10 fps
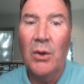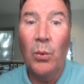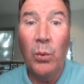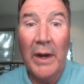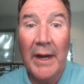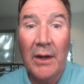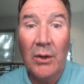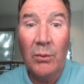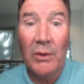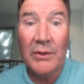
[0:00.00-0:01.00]

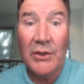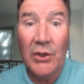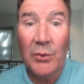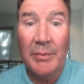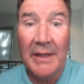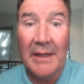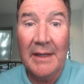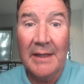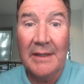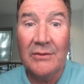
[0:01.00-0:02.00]
where will you
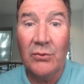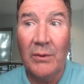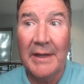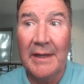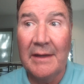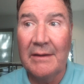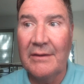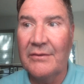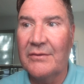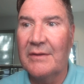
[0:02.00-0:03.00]
be in 20
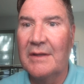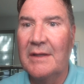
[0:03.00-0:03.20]
years?